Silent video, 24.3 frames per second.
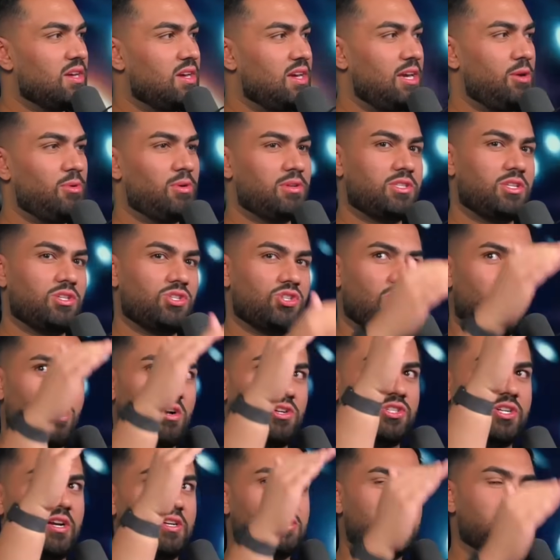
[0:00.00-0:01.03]
He wants to
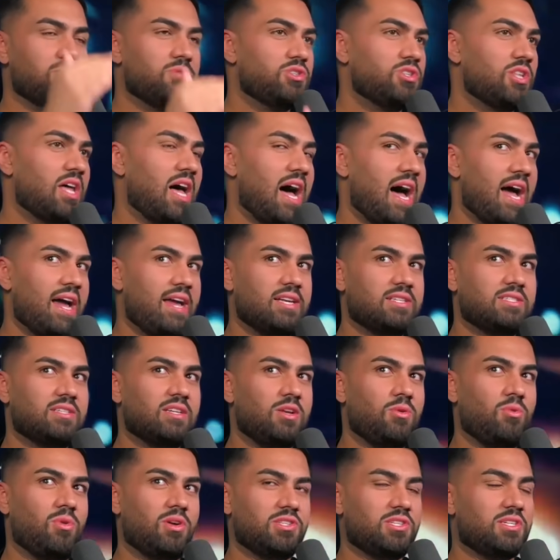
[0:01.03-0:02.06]
charge customers the highest, and
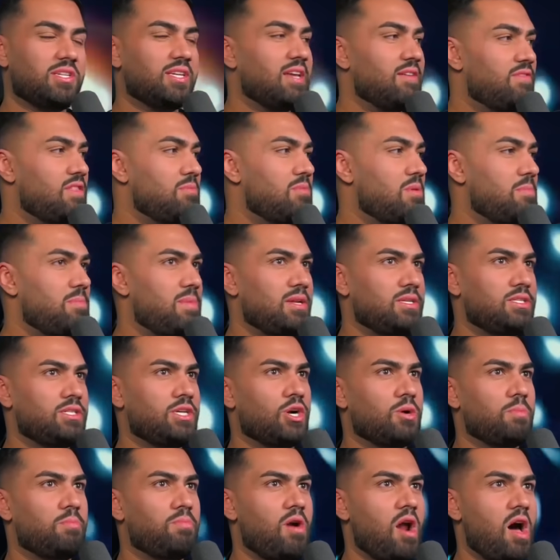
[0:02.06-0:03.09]
he wants to give them a
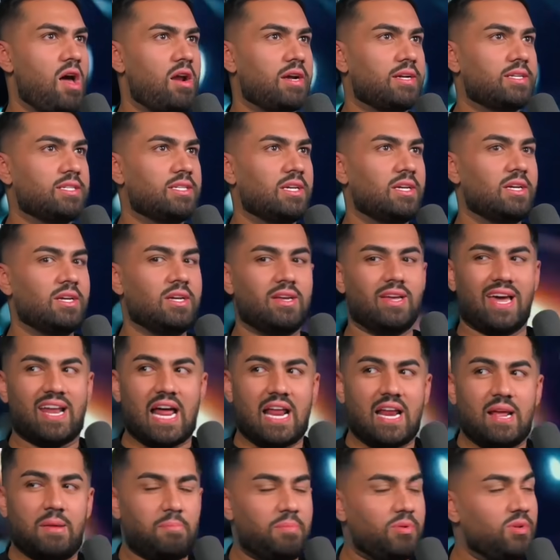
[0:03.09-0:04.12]
mid-tier product. Right. Mm. And
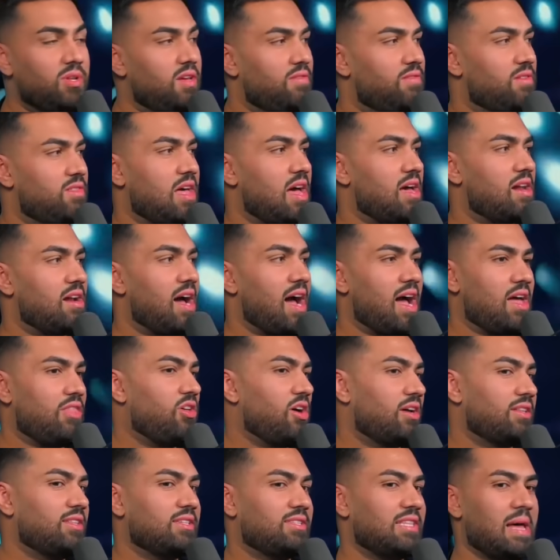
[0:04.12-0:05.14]
I didn't believe in that. I
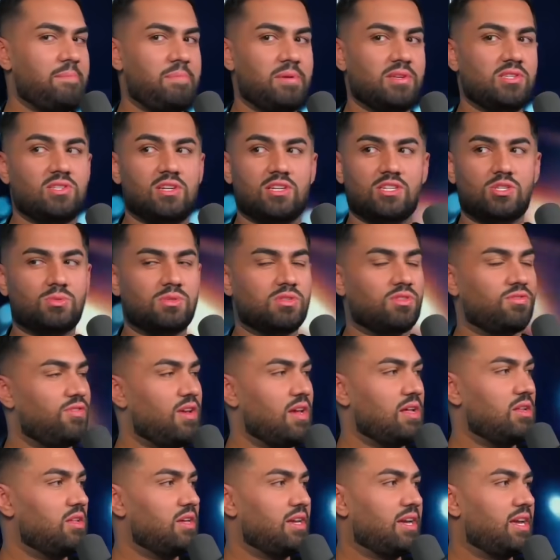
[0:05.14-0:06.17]
thought that that business was
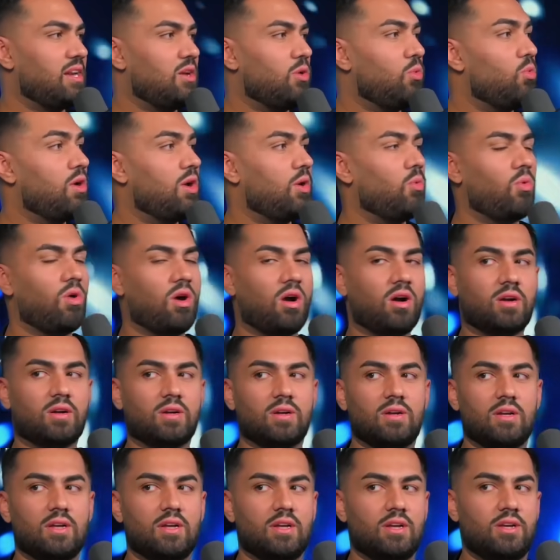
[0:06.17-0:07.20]
failing and it wouldn't work.
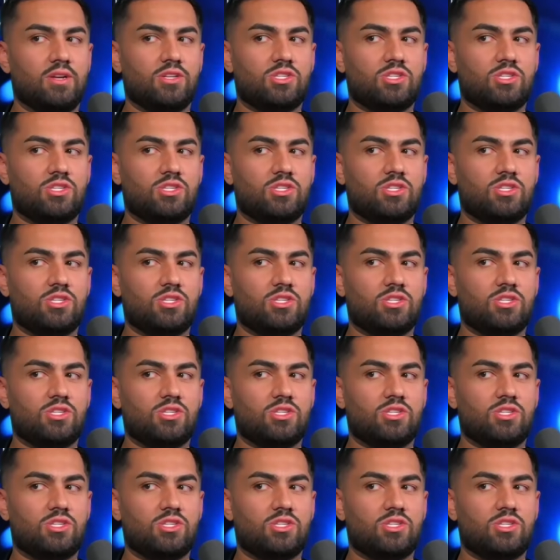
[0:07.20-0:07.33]
Mm-hmm.